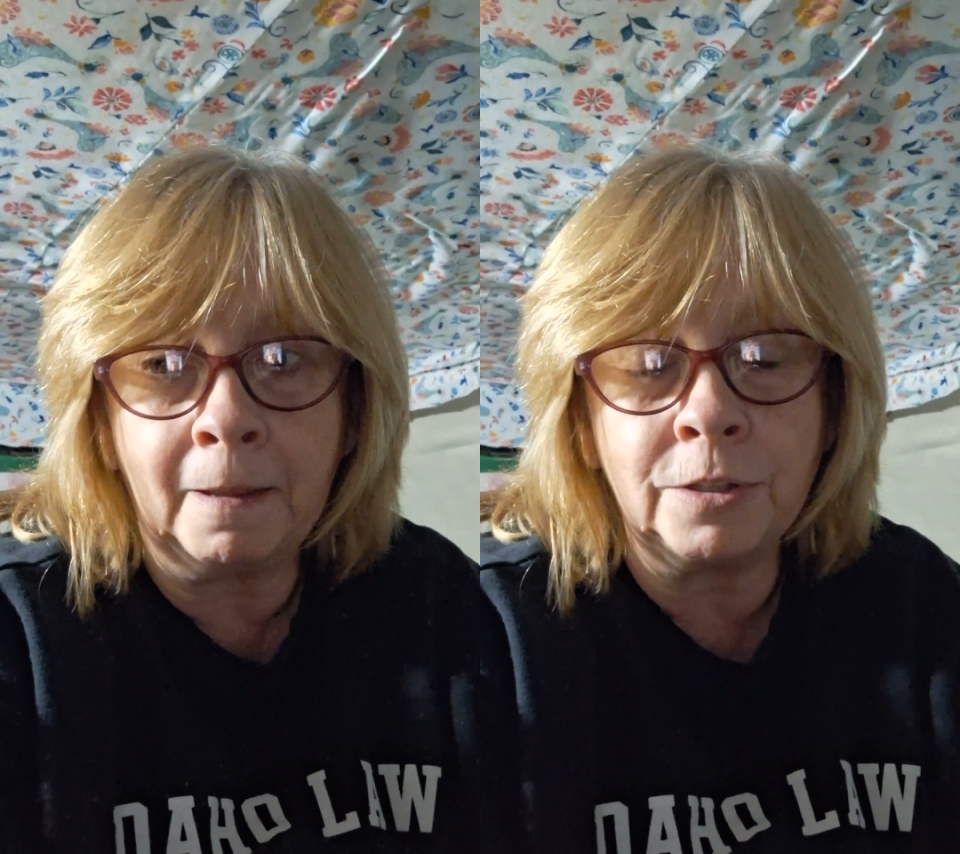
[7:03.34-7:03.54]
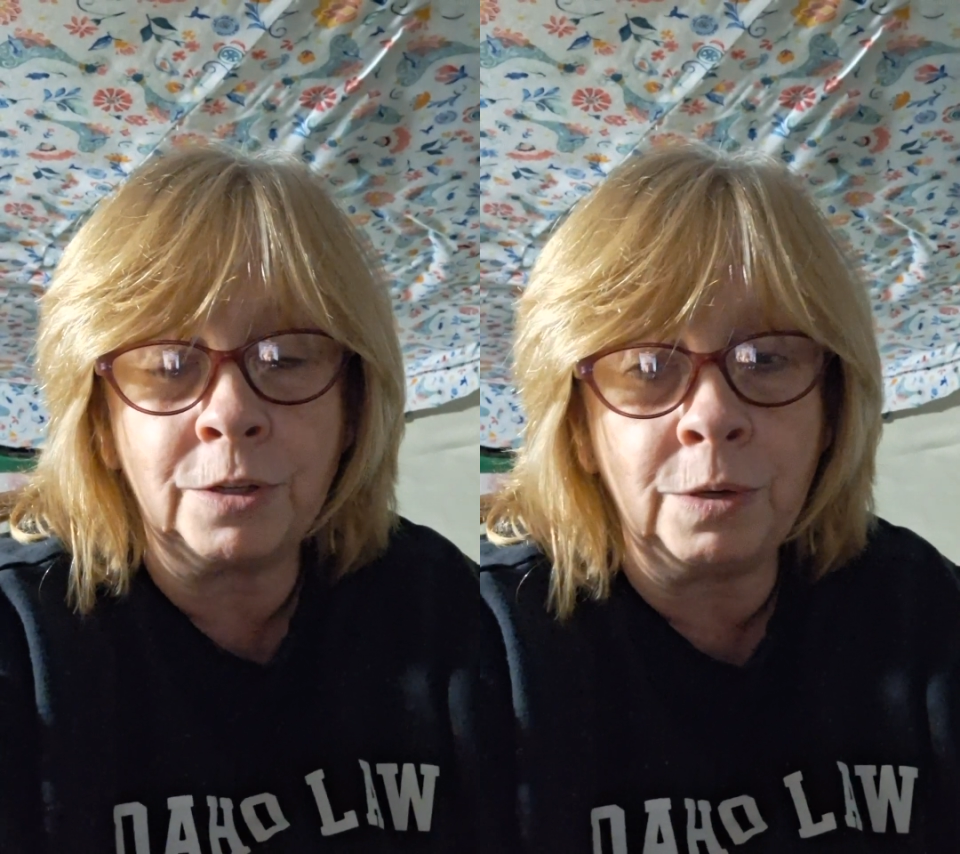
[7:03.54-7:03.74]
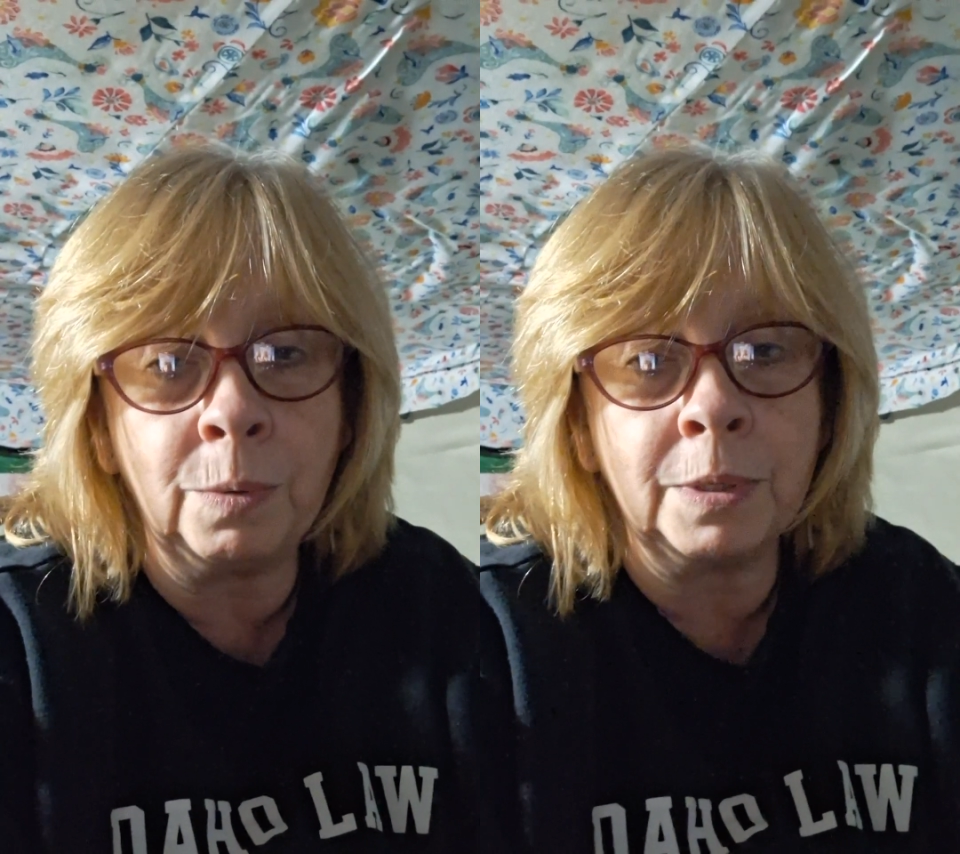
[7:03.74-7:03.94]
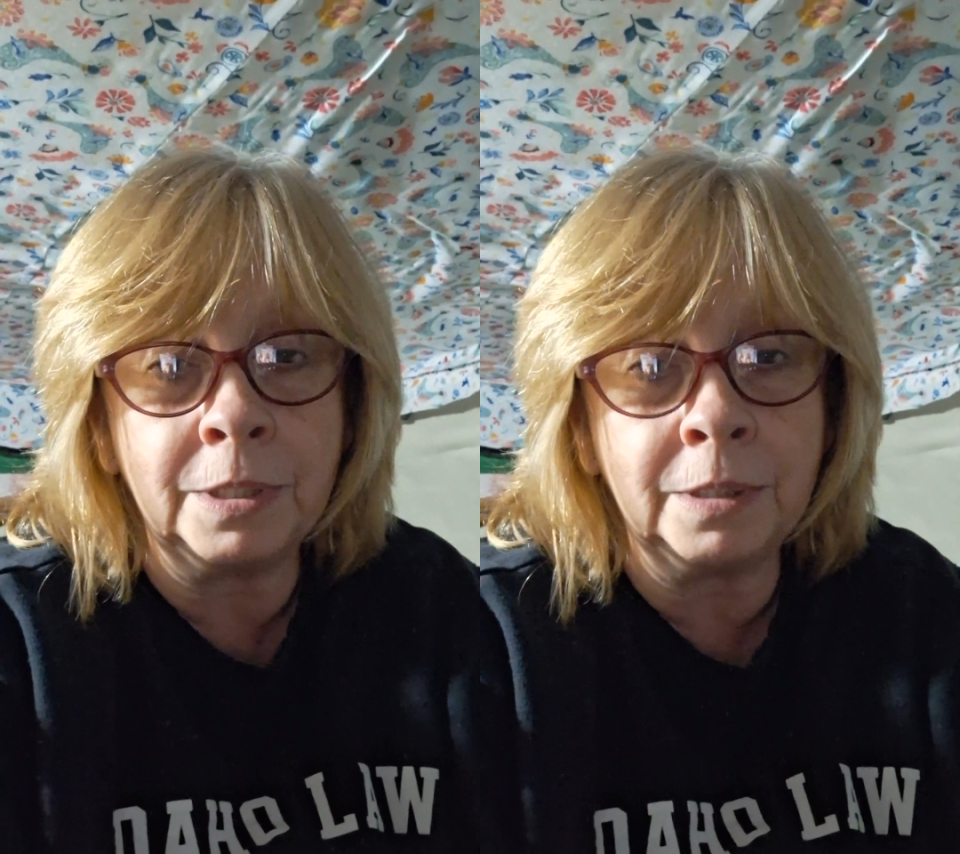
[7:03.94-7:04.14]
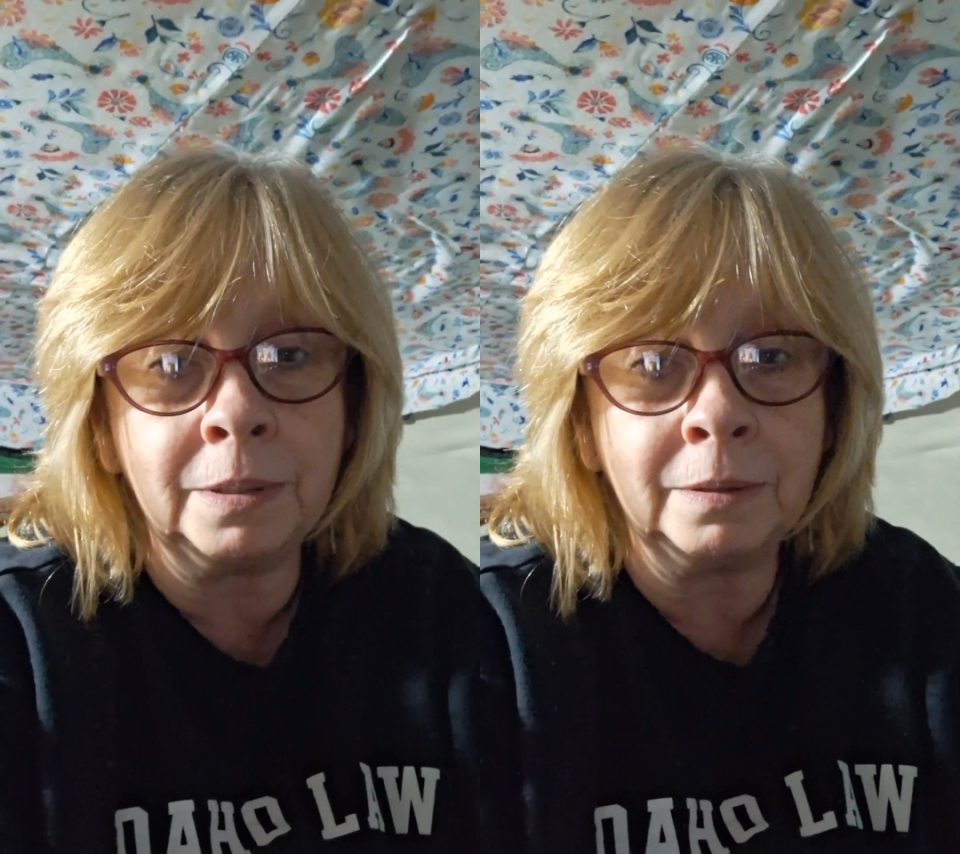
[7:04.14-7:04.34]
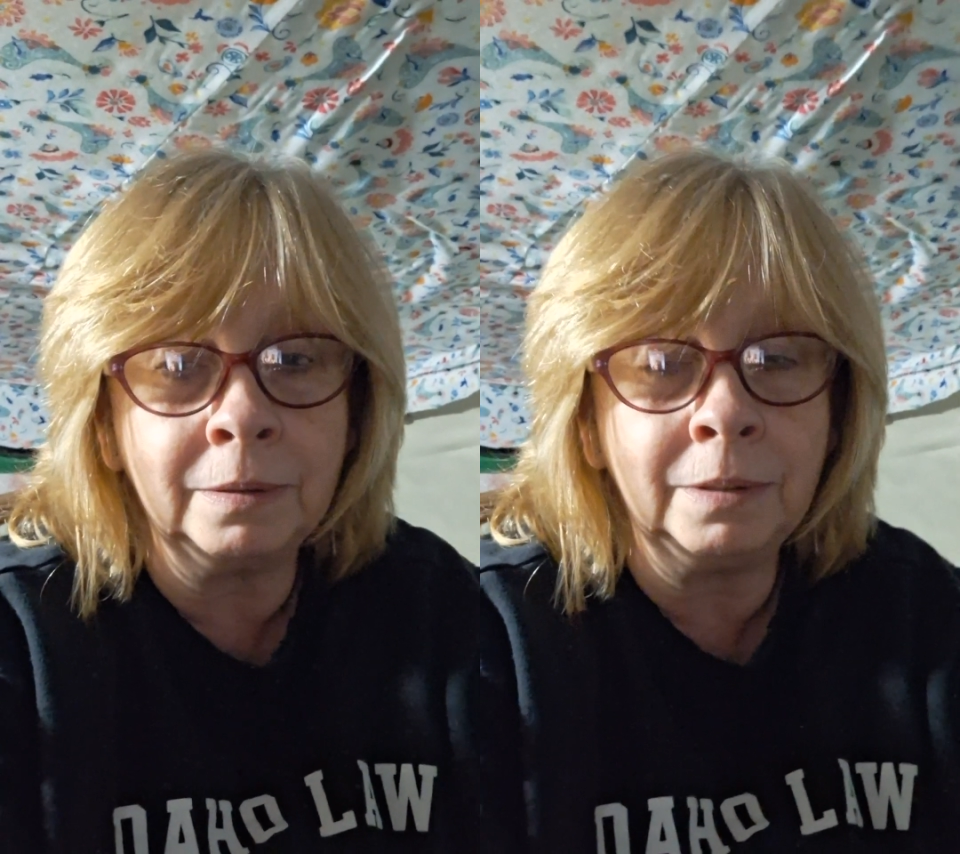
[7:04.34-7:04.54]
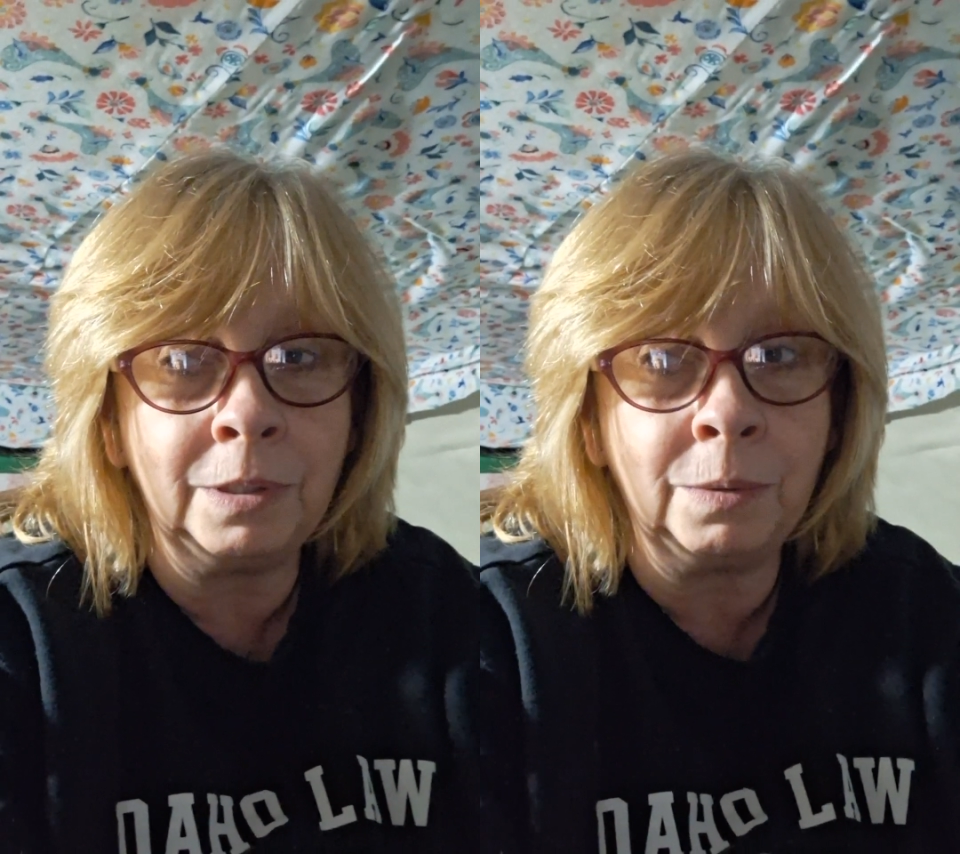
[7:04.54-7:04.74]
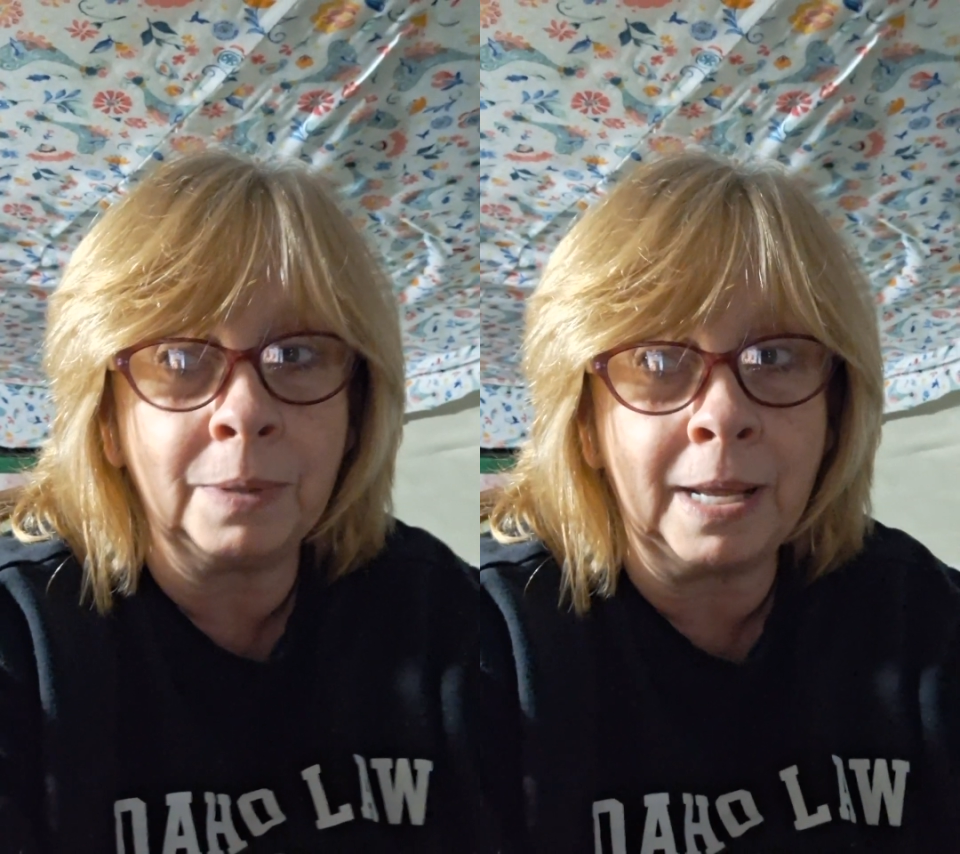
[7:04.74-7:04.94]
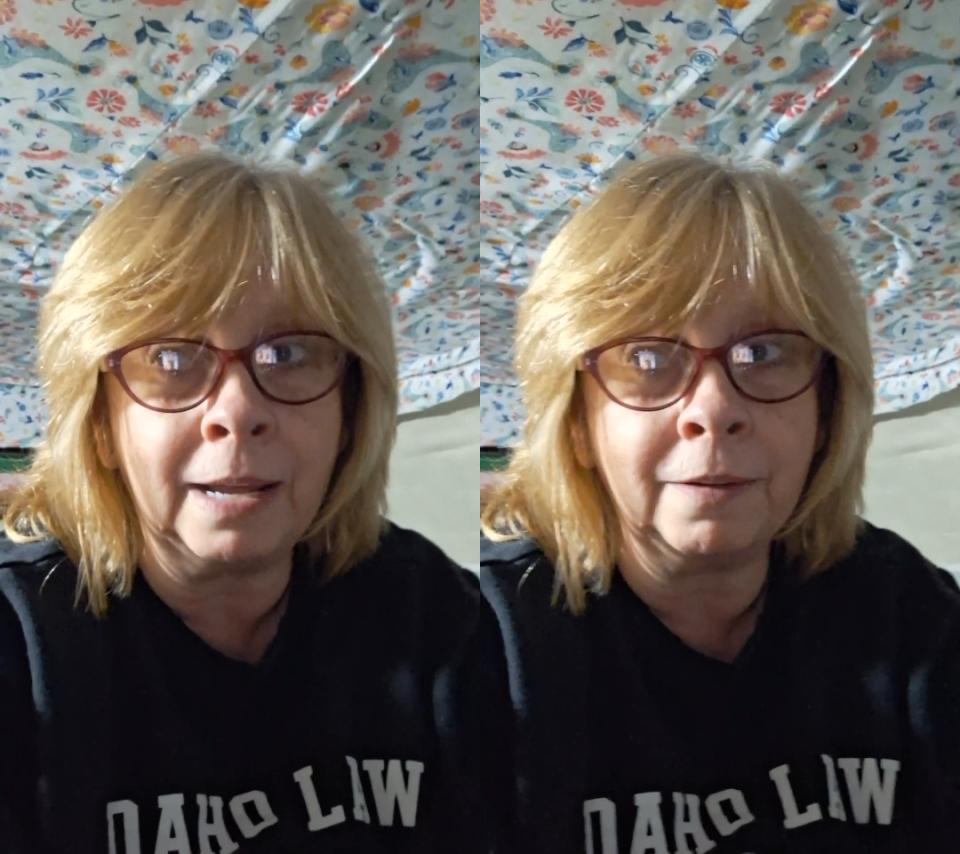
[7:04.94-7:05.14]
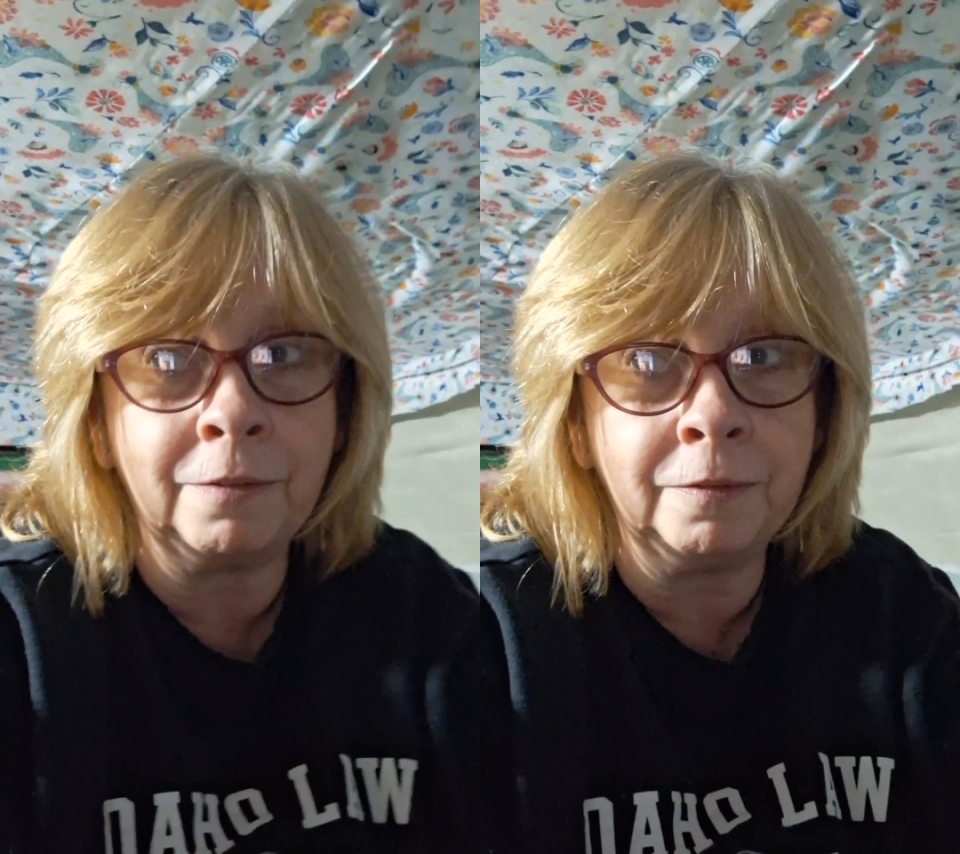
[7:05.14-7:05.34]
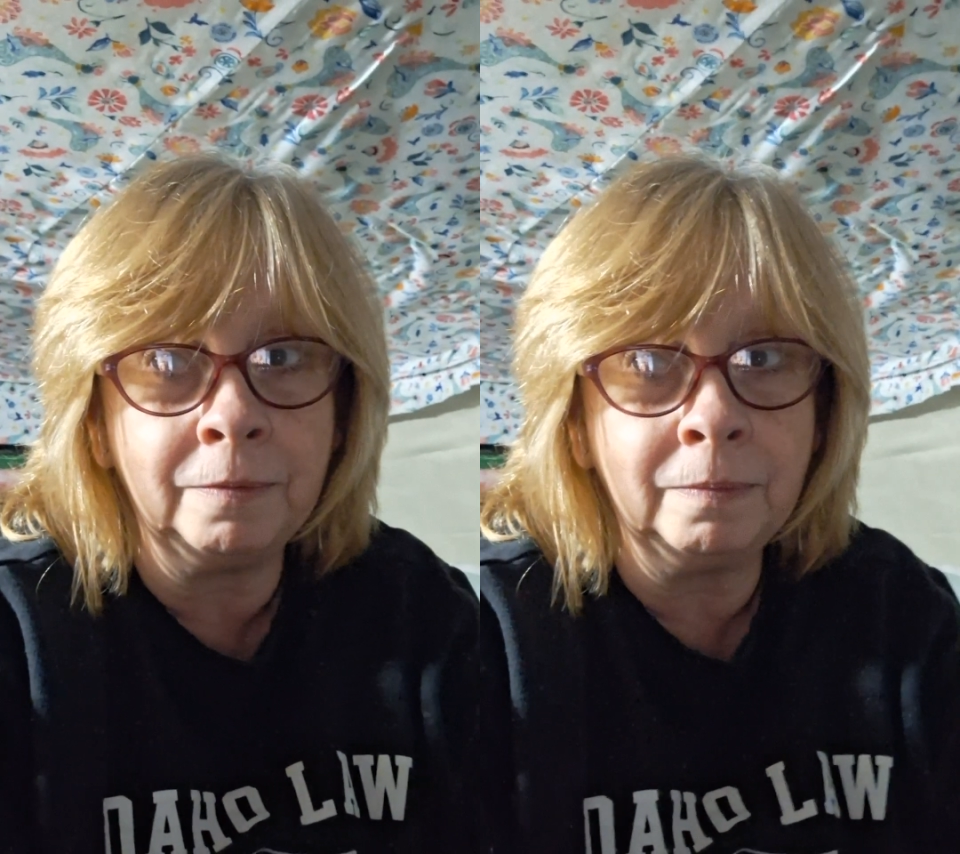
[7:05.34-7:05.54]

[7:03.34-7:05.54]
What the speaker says: So you want to have